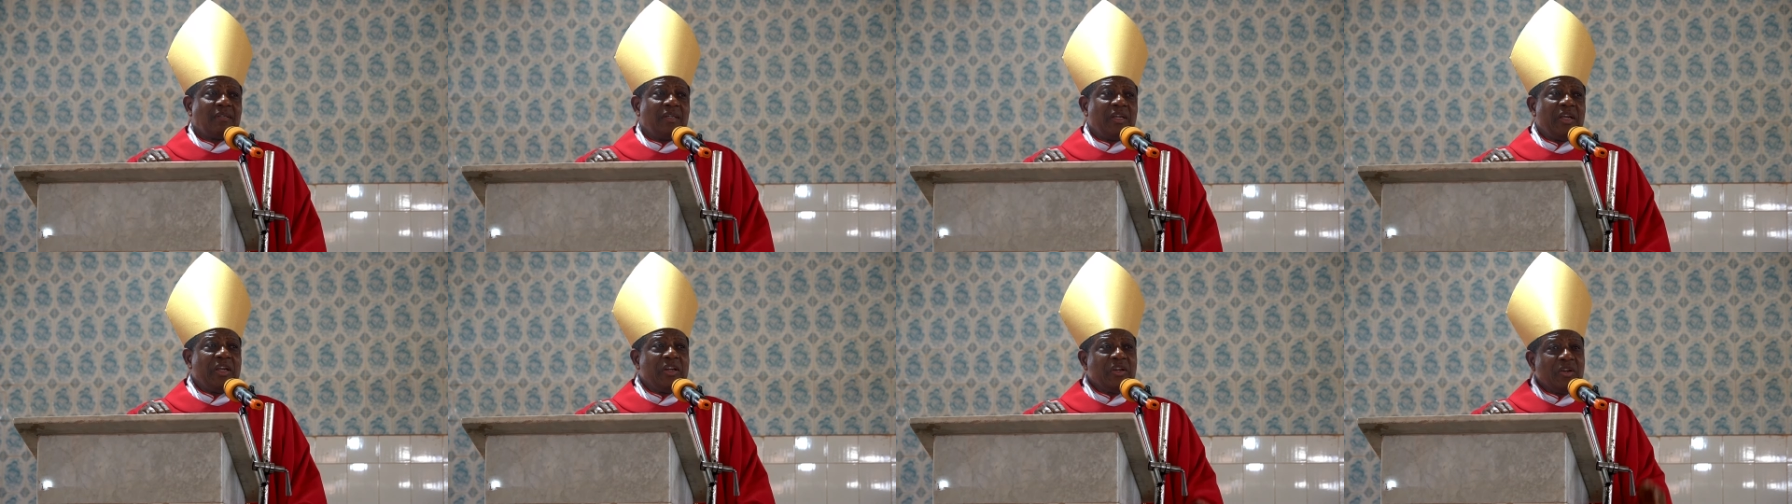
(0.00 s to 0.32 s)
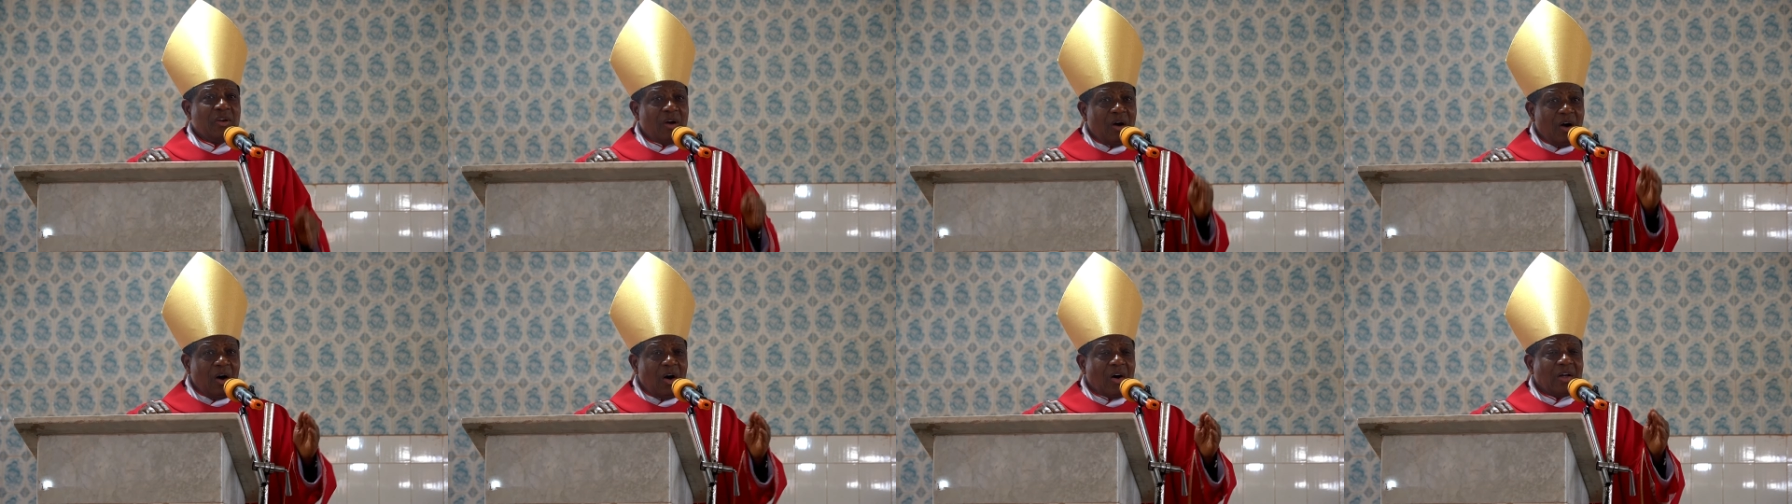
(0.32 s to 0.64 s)

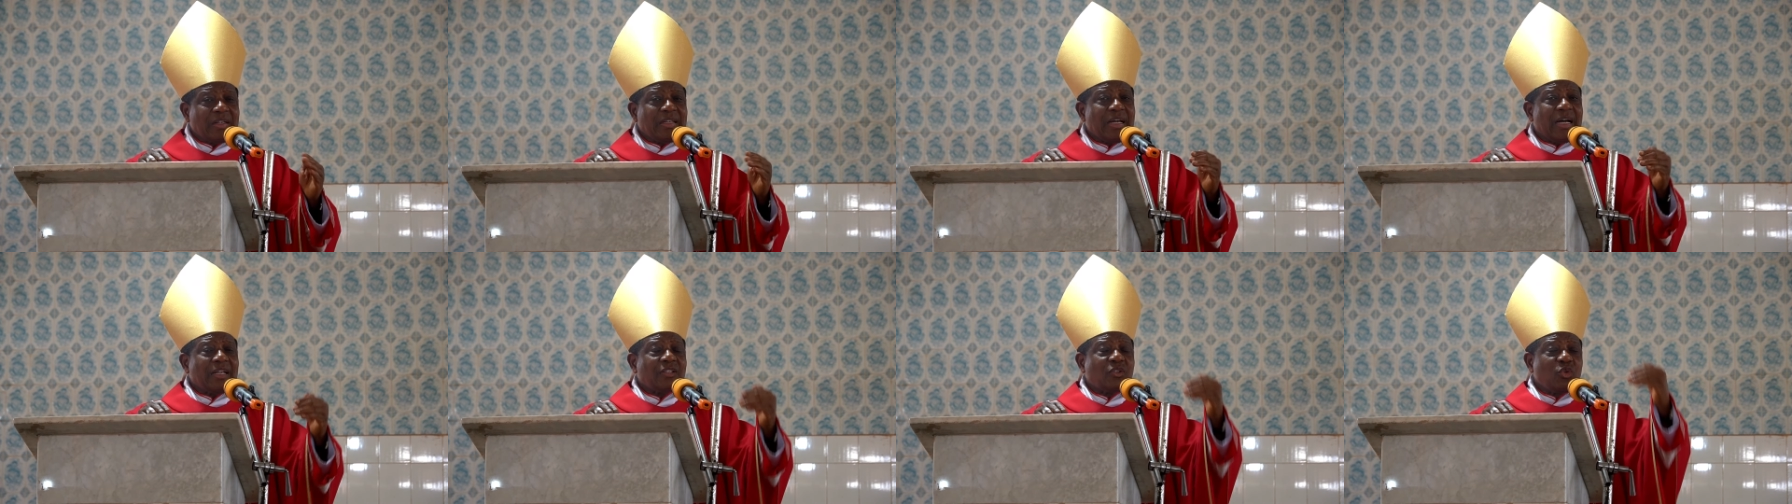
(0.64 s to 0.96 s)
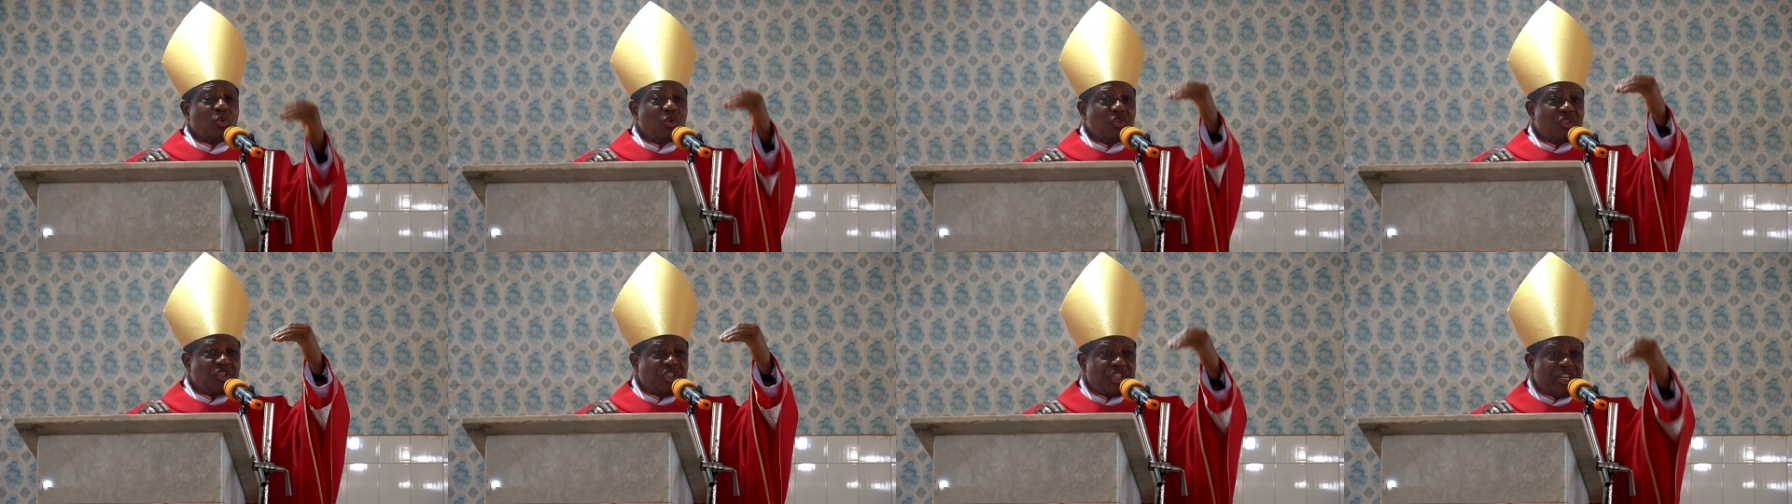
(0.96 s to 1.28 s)
in order
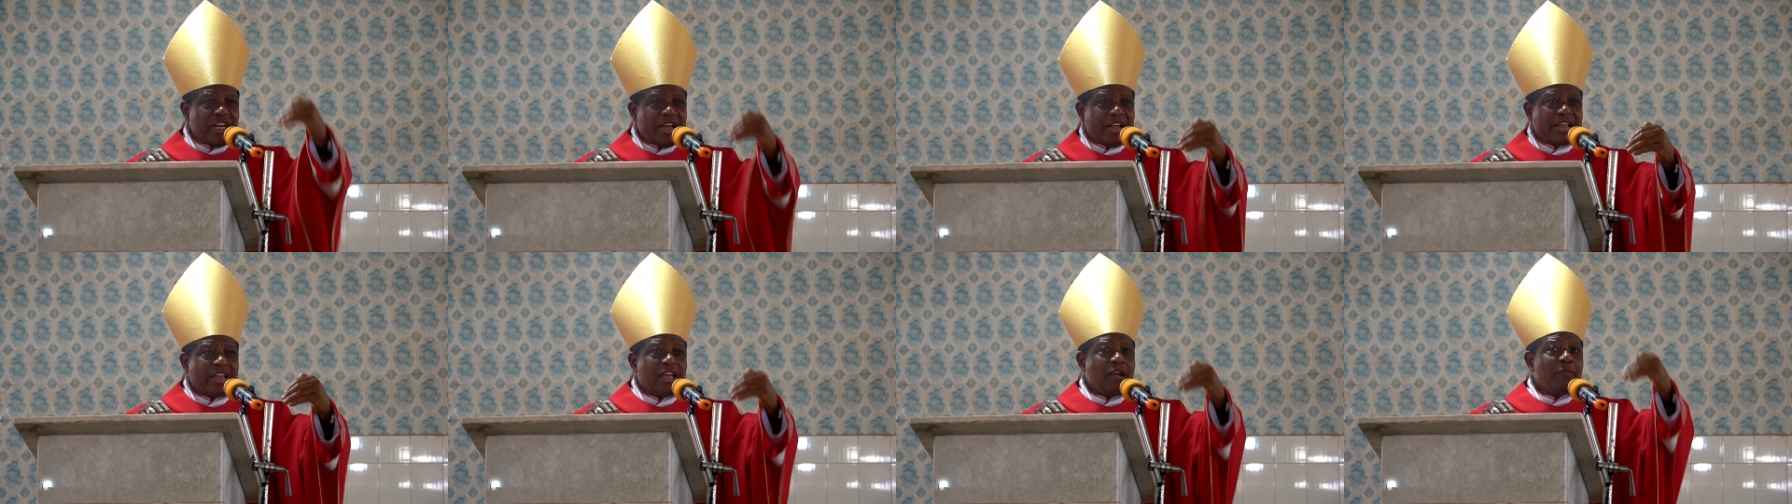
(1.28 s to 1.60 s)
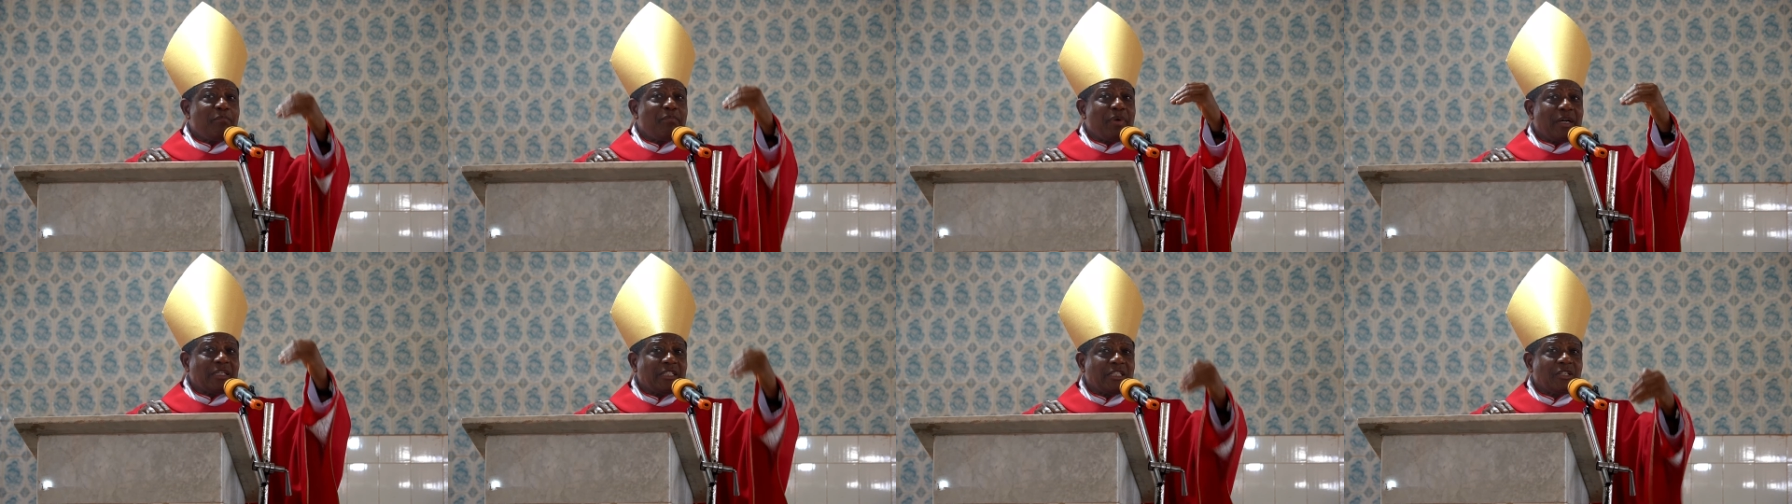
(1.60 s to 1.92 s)
to check a
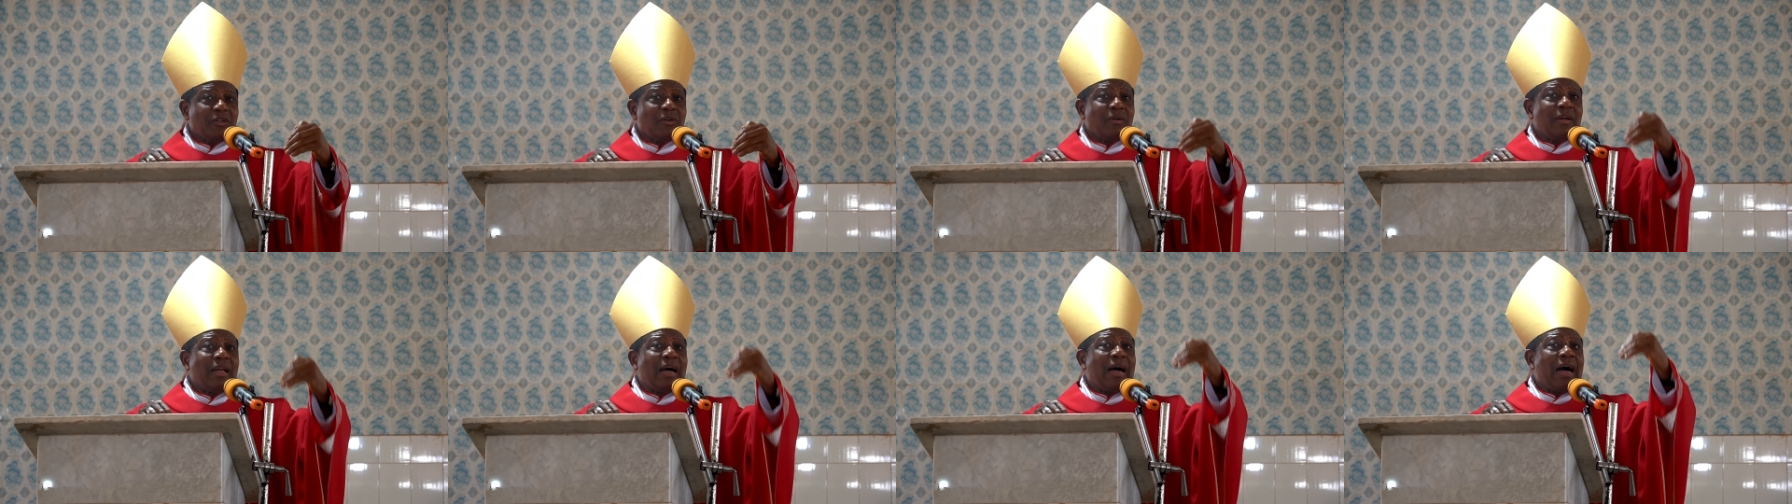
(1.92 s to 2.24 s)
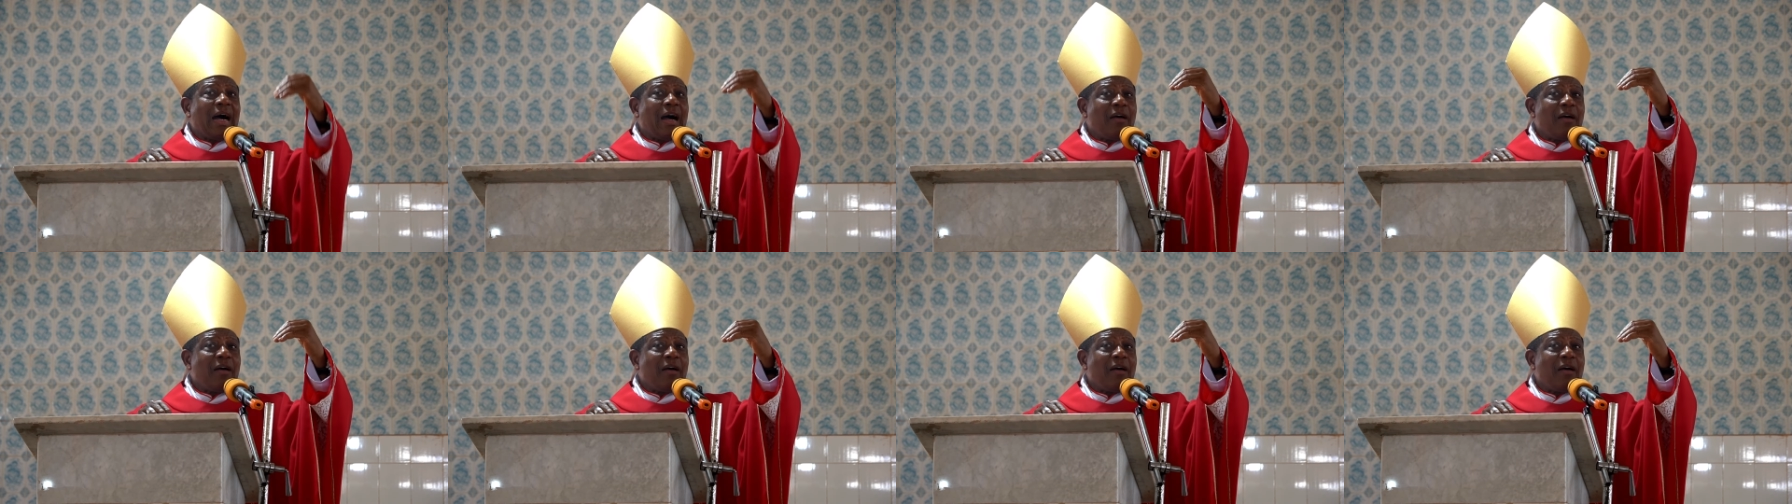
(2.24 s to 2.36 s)
particular